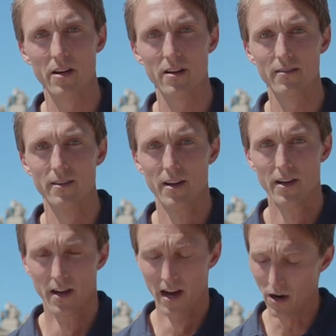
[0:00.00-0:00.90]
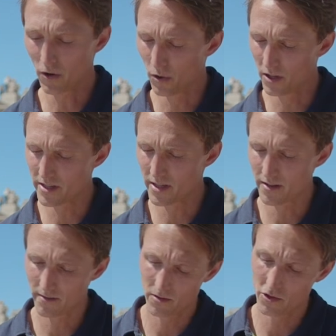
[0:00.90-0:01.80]
media. How cool is
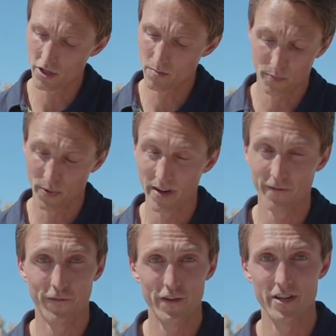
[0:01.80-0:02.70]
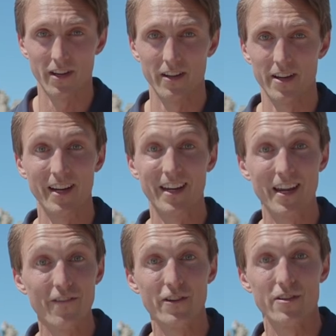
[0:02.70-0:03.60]
it to just print it physically and
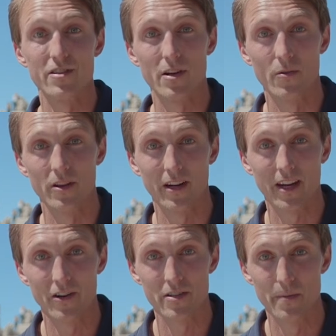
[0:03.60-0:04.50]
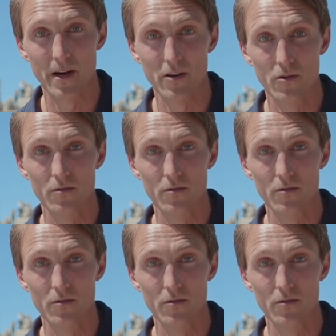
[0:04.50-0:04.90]
give it to someone that cares about